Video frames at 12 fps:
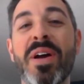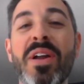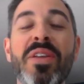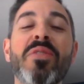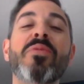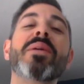on
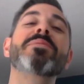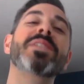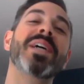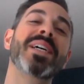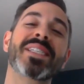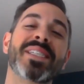other
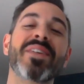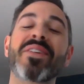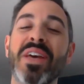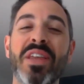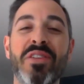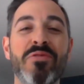websites
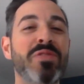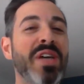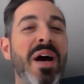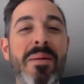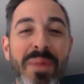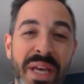looking through
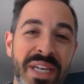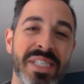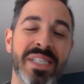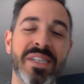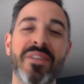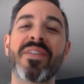top
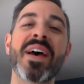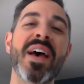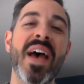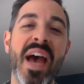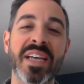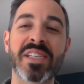lists of
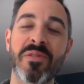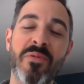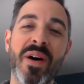X